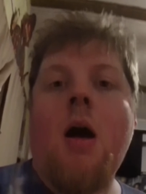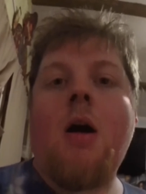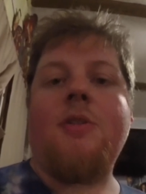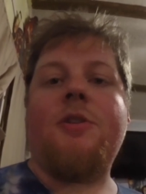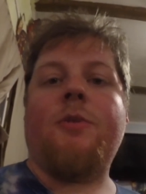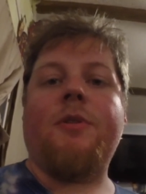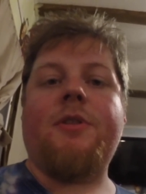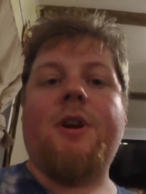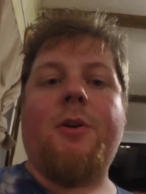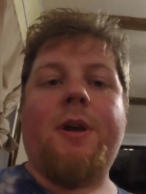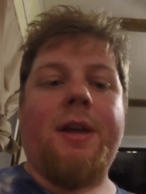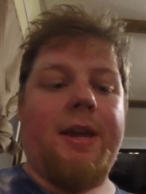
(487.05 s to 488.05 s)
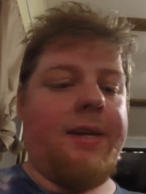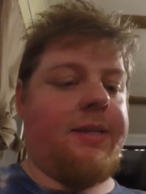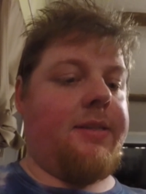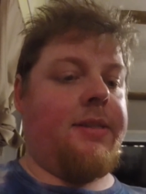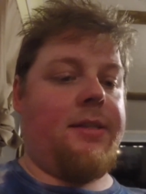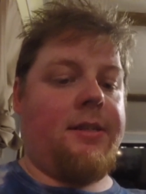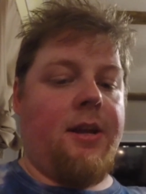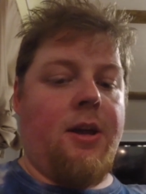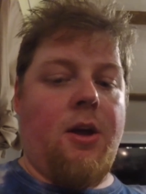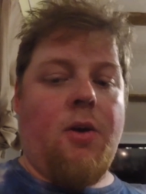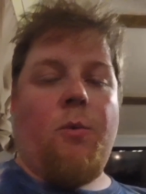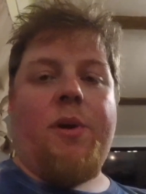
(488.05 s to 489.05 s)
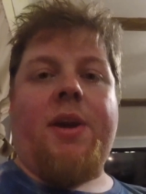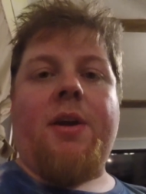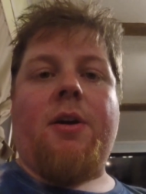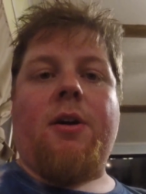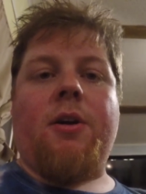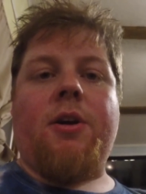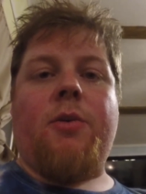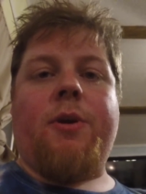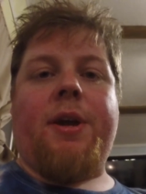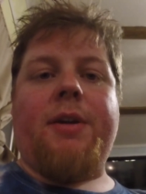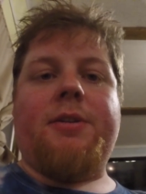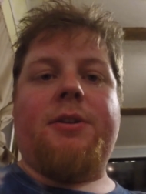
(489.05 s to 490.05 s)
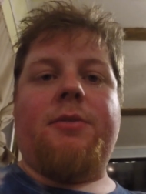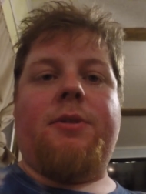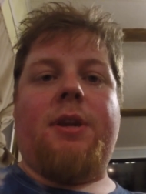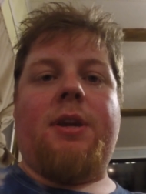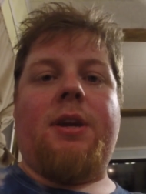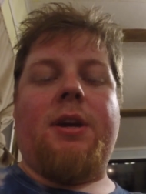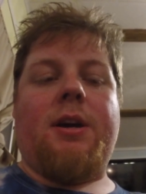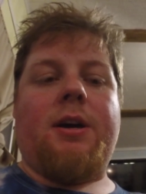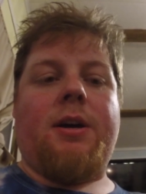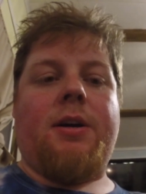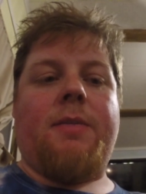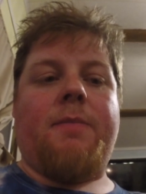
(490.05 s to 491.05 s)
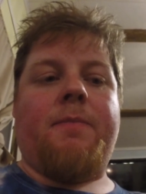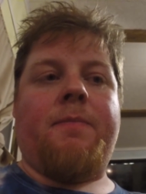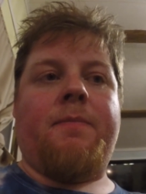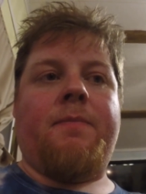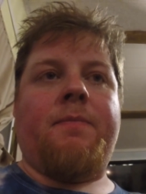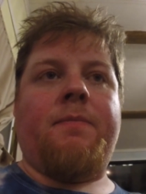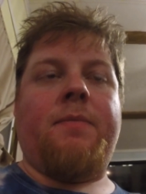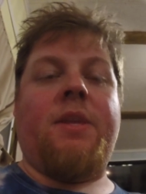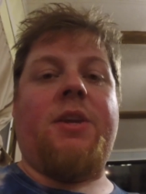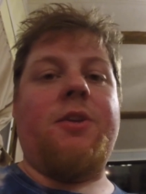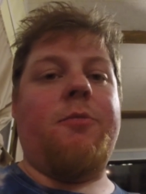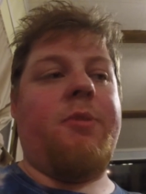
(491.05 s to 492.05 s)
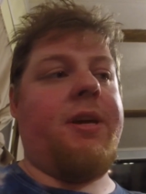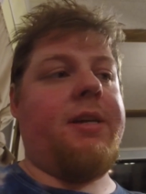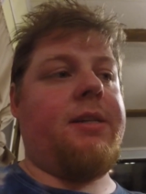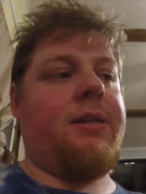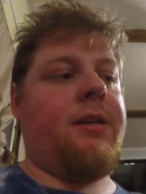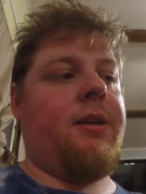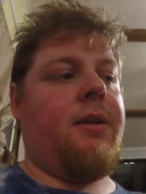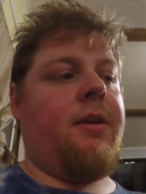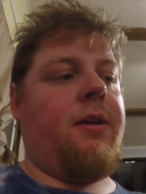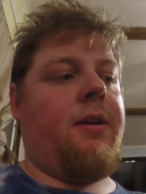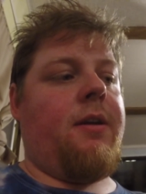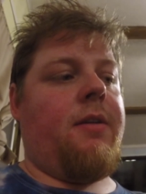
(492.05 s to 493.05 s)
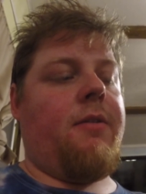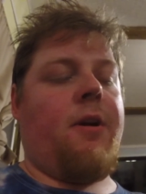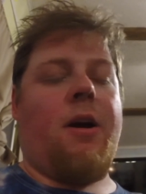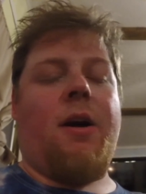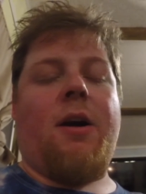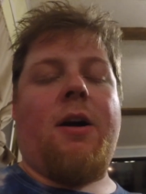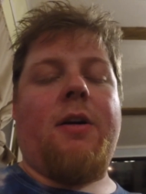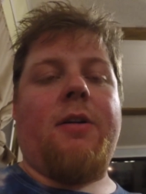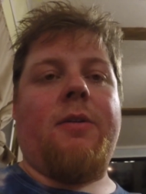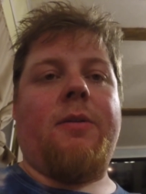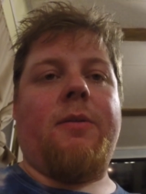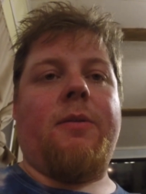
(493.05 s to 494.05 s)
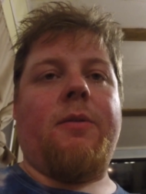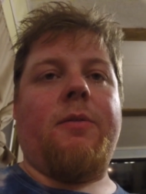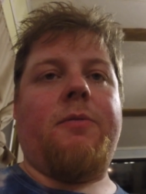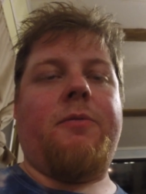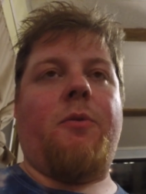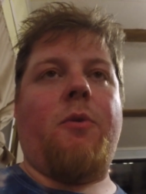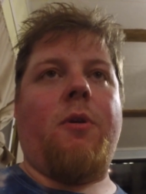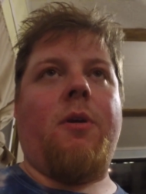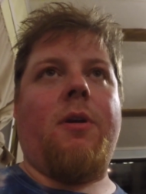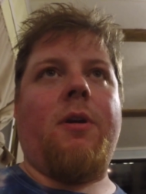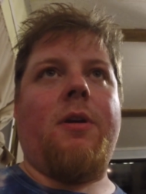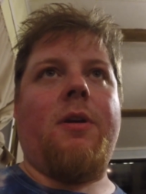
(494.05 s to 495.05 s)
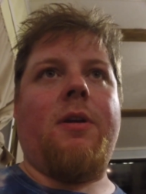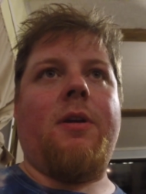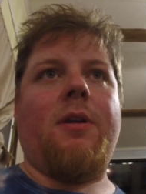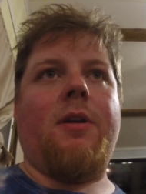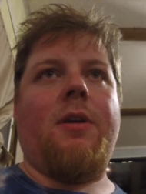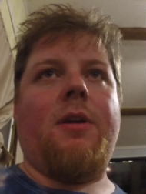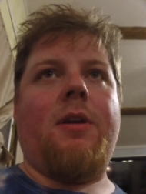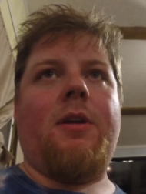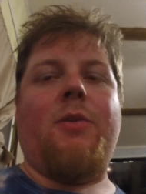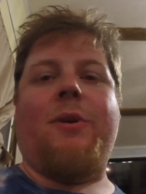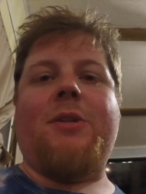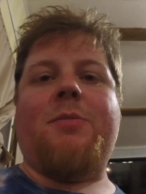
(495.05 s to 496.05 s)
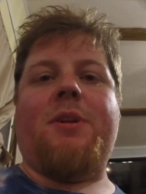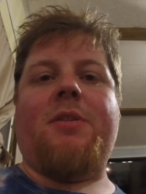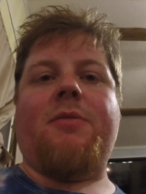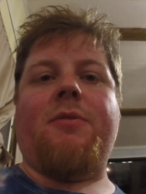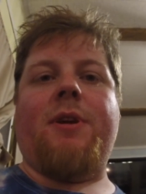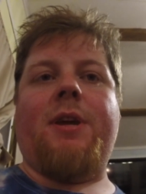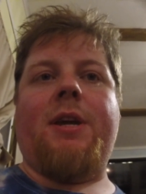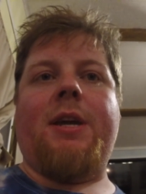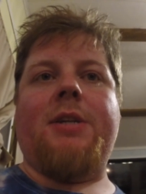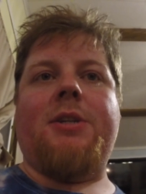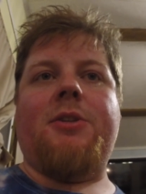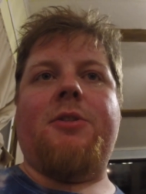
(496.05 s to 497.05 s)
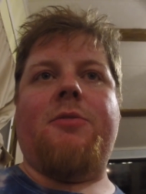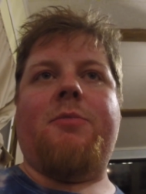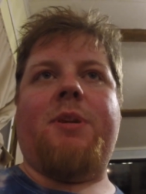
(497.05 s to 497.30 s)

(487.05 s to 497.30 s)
Also worth noting is we are going into the UBIT 4 USB 3 into